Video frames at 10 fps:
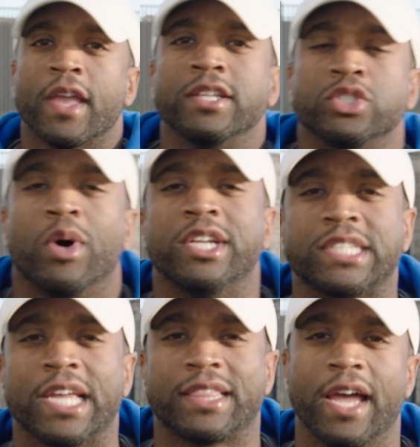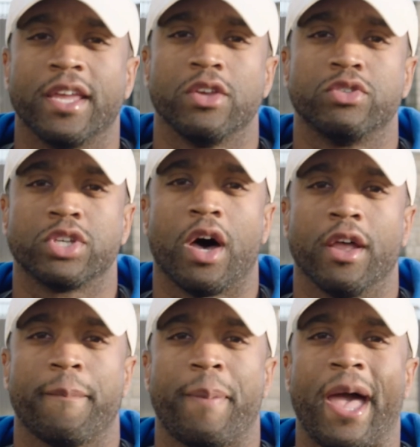Just want to say thank you to all
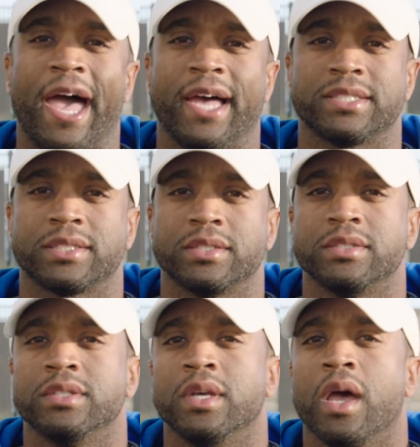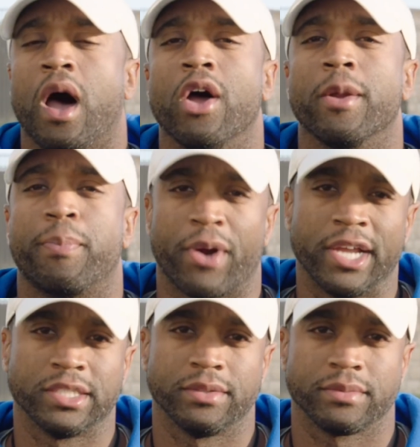the past, all the
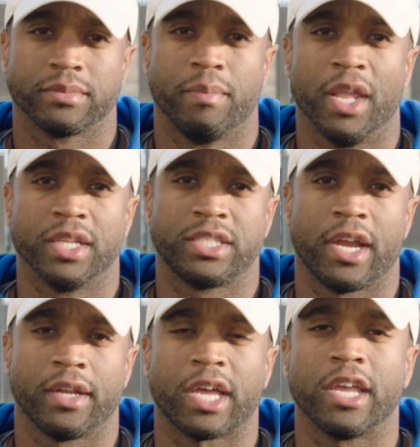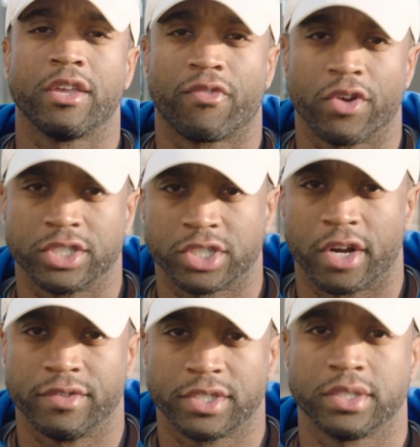present, military. Thank you for your
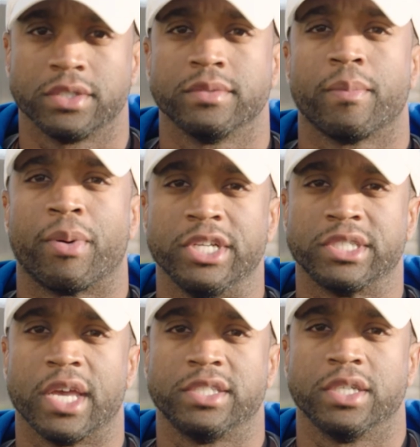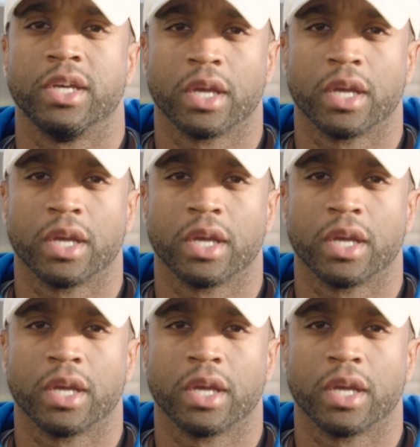services. Appreciate you.